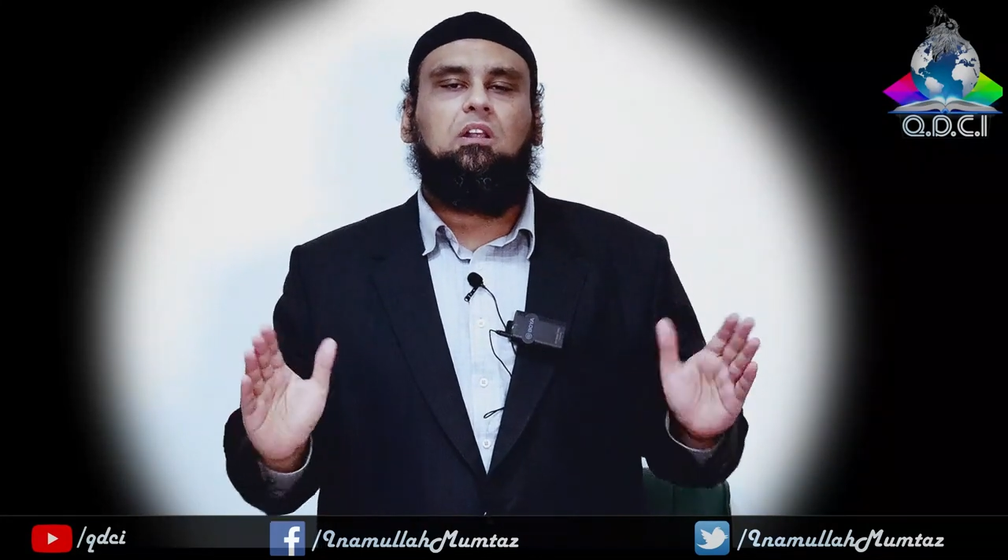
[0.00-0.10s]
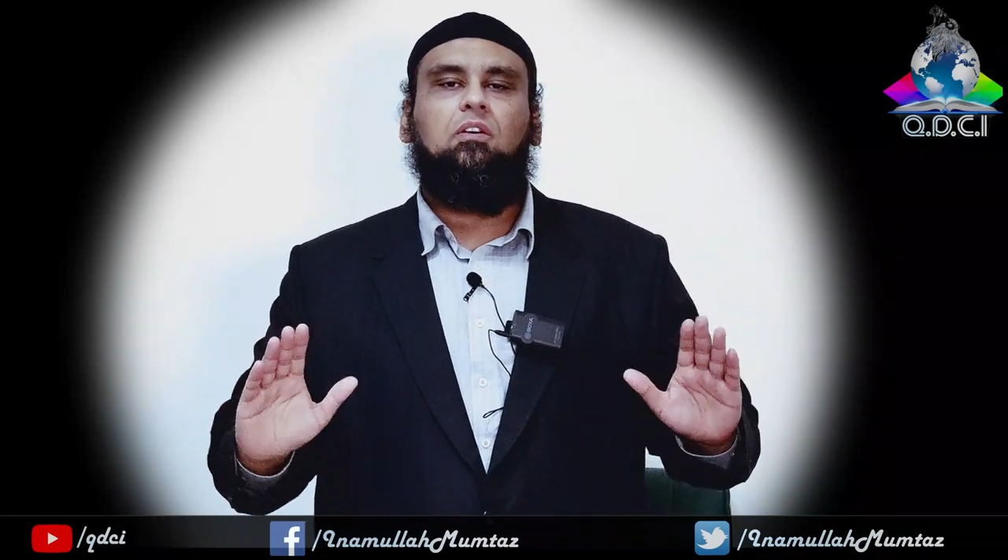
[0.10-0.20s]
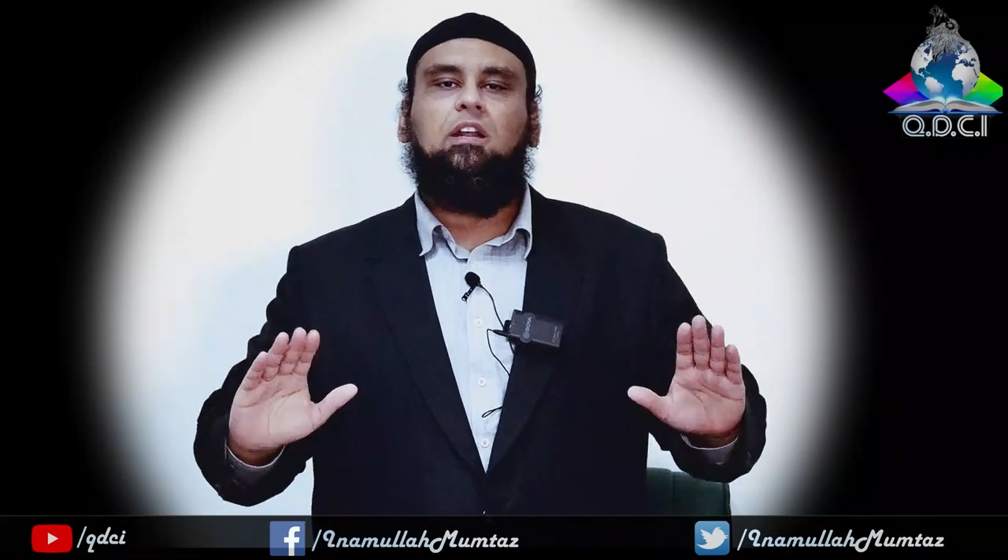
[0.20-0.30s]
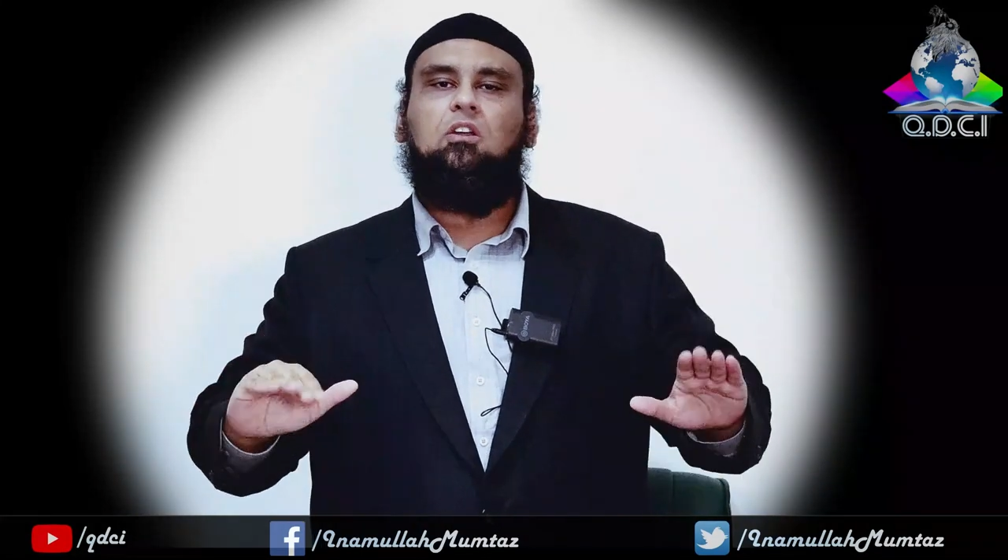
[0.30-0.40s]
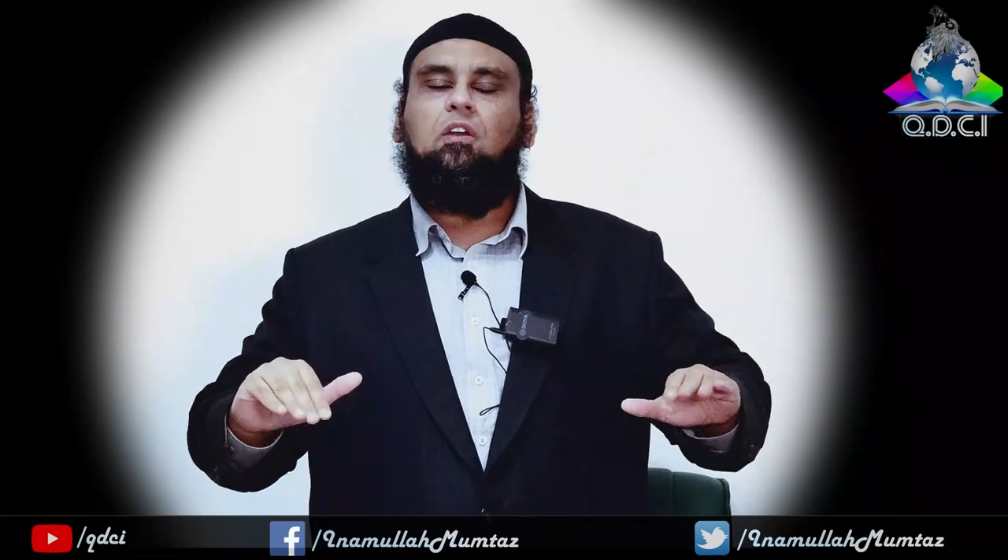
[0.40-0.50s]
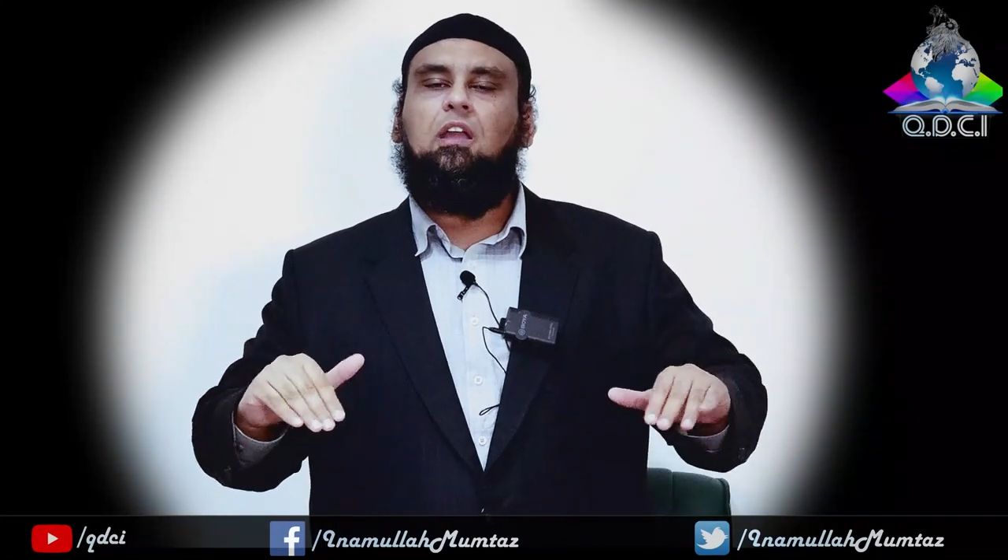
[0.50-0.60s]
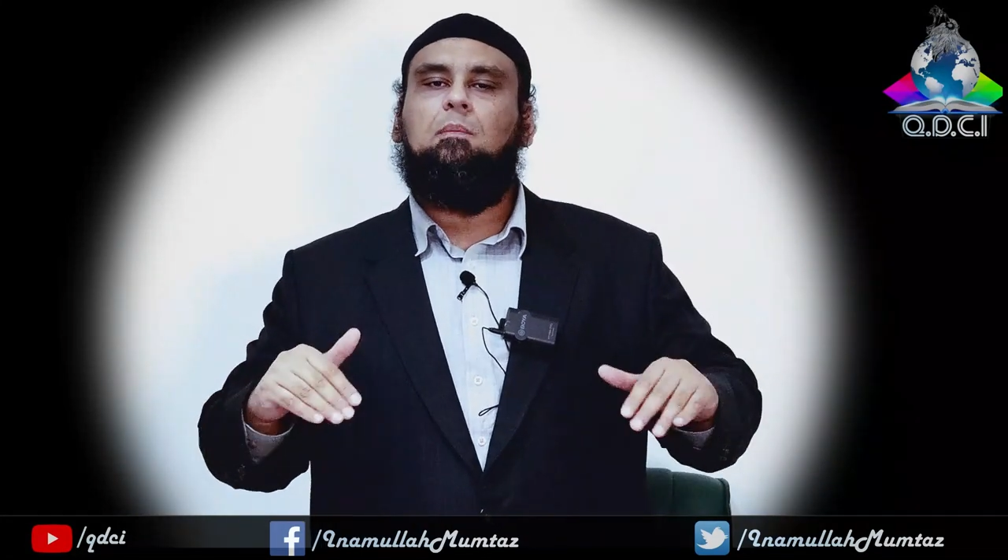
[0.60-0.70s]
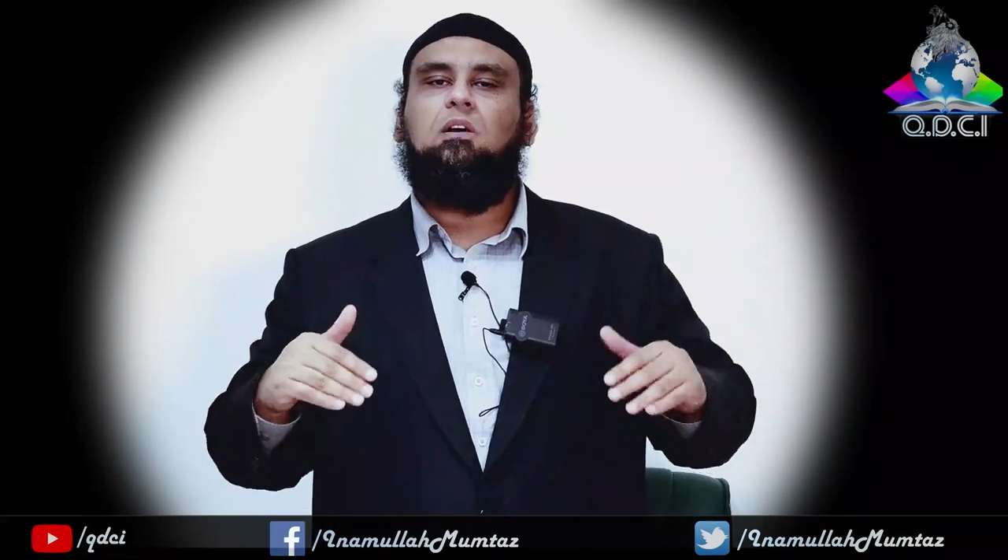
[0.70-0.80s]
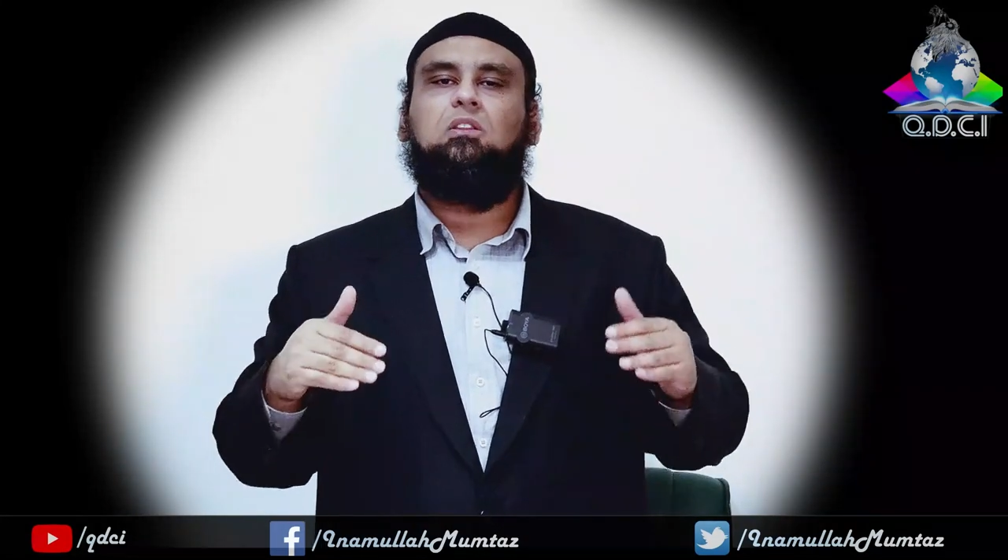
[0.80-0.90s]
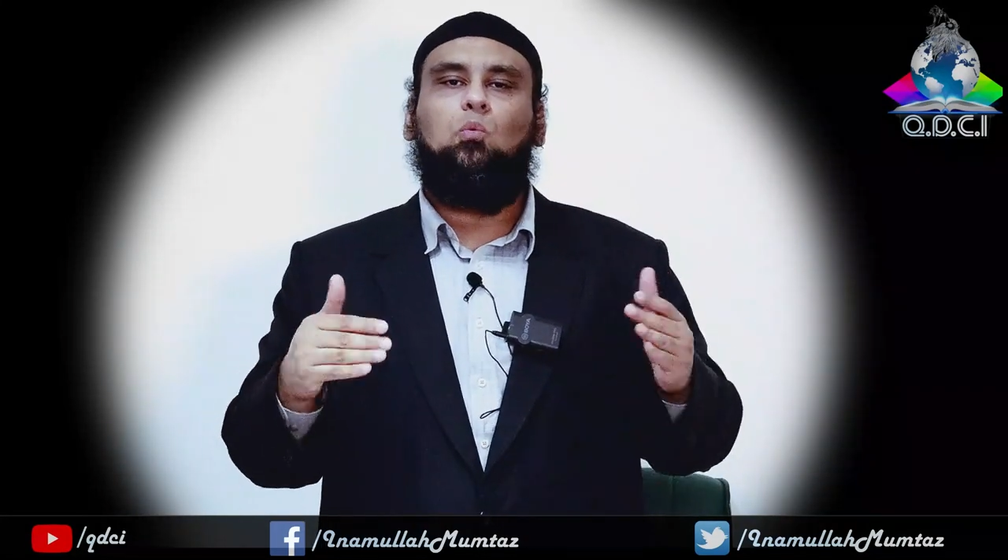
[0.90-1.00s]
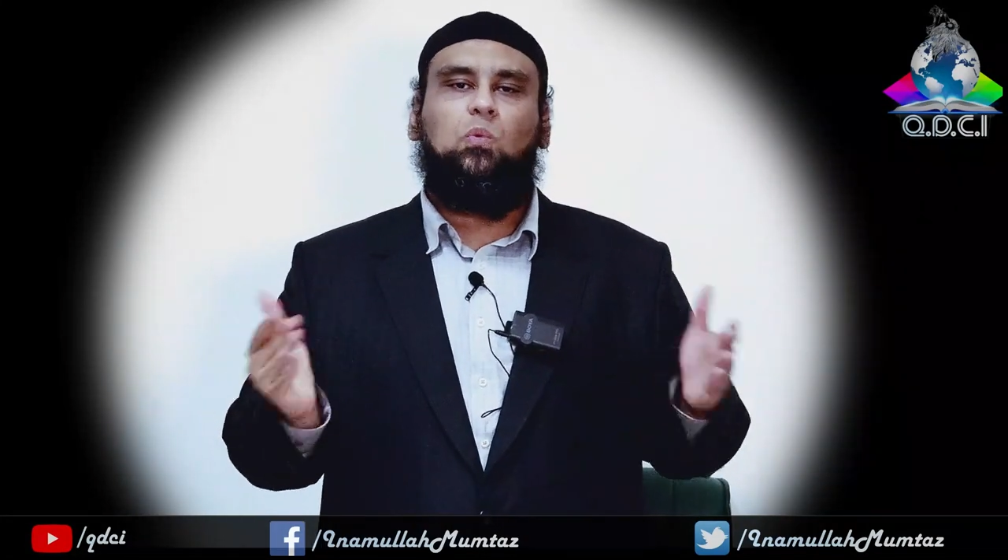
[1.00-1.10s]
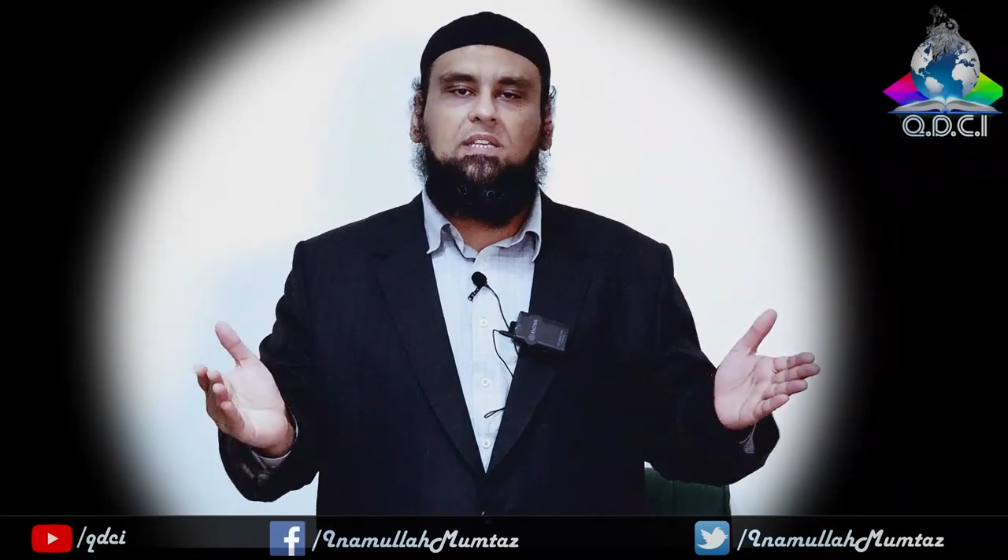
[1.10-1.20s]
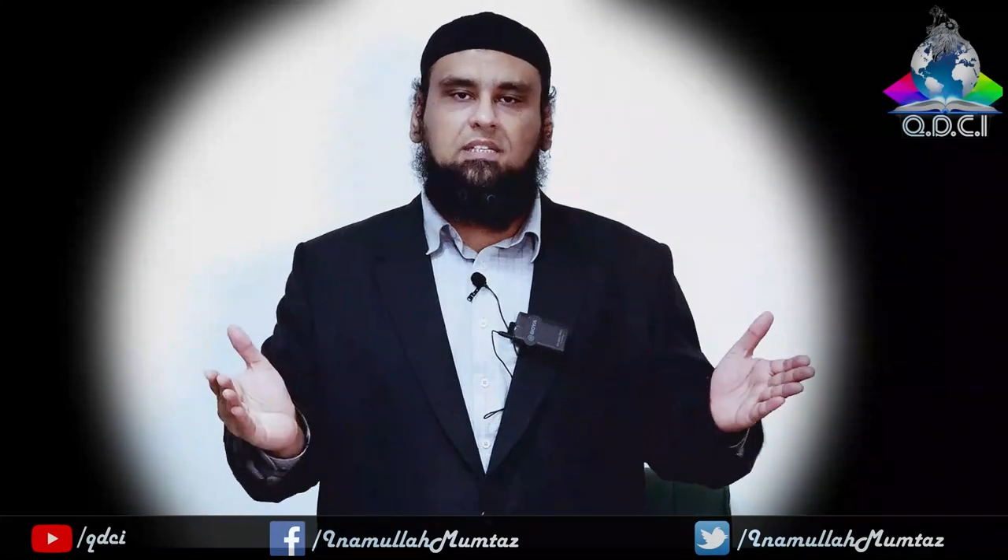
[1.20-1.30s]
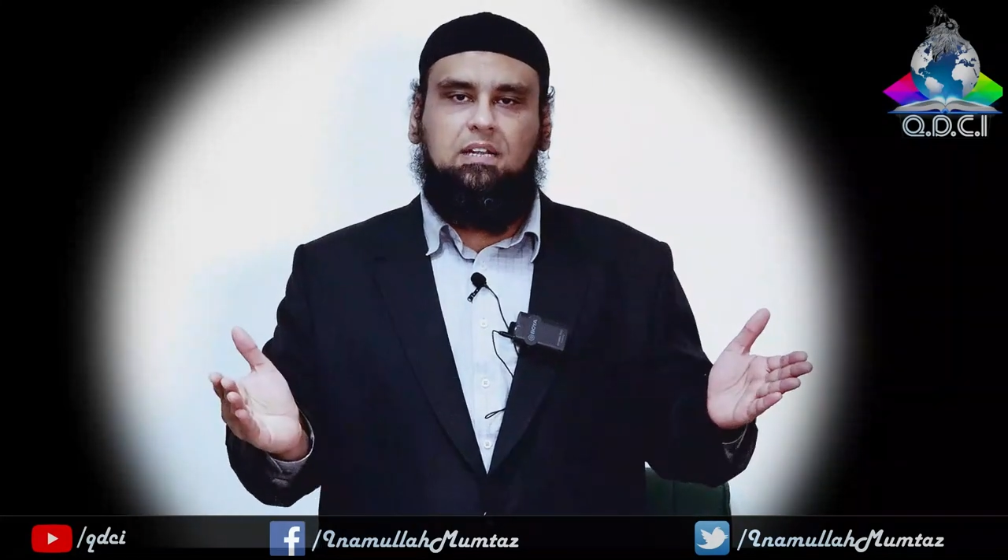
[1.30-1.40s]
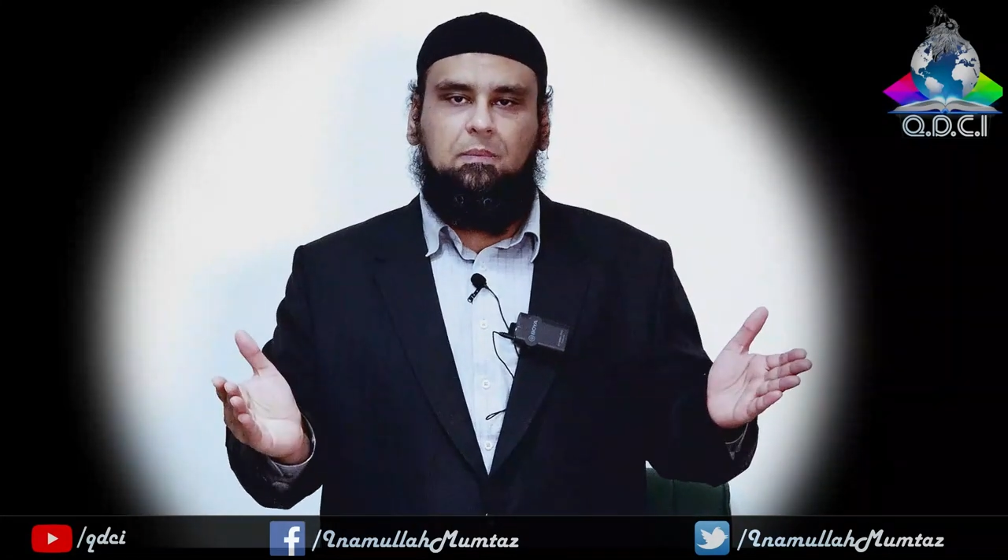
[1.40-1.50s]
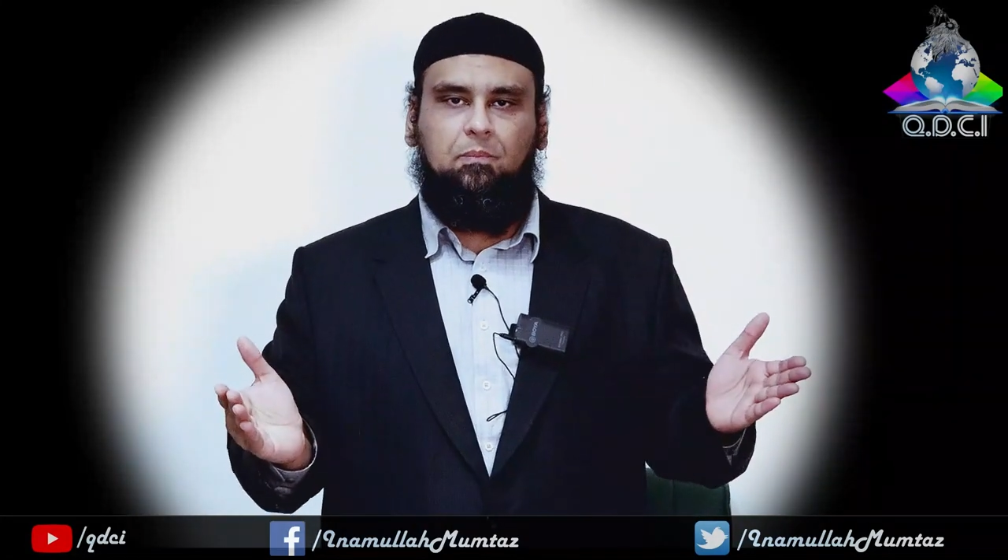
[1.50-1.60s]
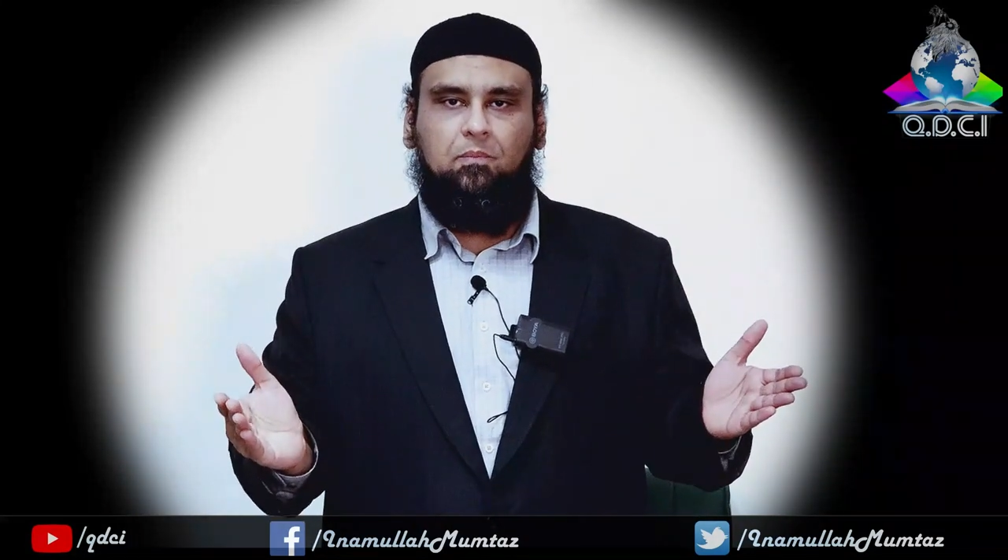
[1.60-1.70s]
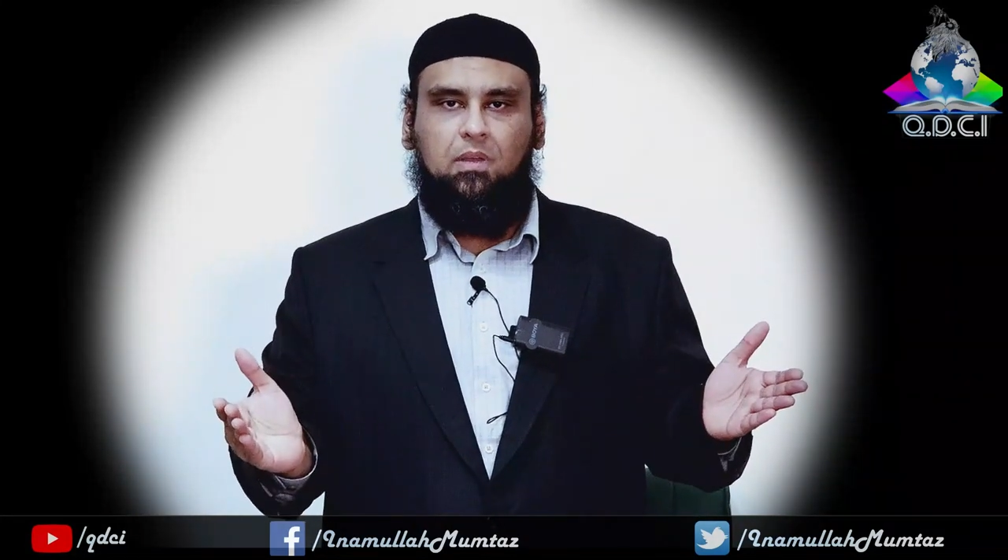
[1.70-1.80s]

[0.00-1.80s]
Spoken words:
Now they're talking about the wisdom.